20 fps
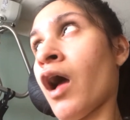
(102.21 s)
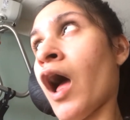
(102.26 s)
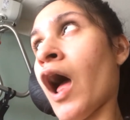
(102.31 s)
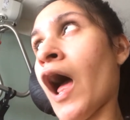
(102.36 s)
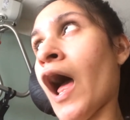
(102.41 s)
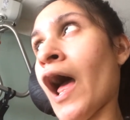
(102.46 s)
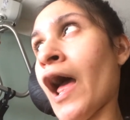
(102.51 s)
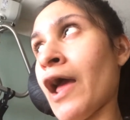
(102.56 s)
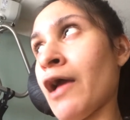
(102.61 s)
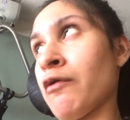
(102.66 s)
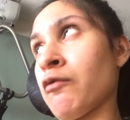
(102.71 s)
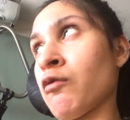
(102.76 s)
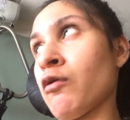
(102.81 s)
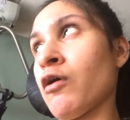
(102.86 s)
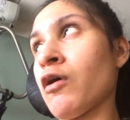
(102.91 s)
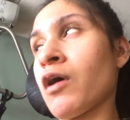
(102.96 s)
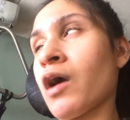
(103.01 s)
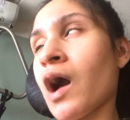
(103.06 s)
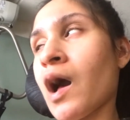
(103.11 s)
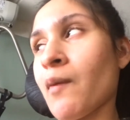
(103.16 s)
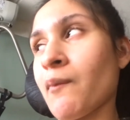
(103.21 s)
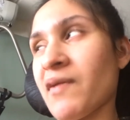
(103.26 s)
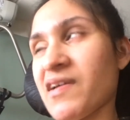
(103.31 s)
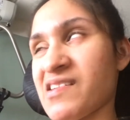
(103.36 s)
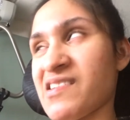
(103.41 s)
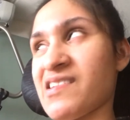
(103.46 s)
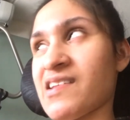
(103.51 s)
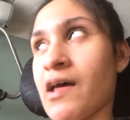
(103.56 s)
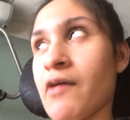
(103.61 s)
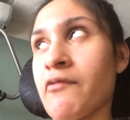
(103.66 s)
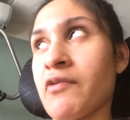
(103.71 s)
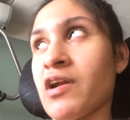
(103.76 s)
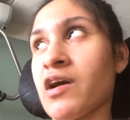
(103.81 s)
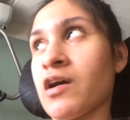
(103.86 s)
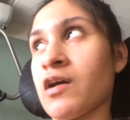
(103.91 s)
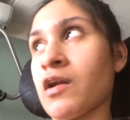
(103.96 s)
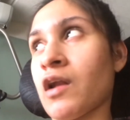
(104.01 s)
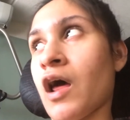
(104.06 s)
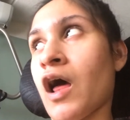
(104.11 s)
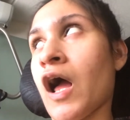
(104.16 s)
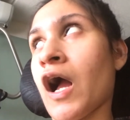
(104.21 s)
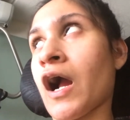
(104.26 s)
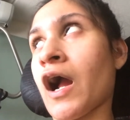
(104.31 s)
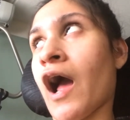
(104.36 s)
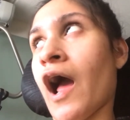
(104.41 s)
I woke up at 7 o'clock.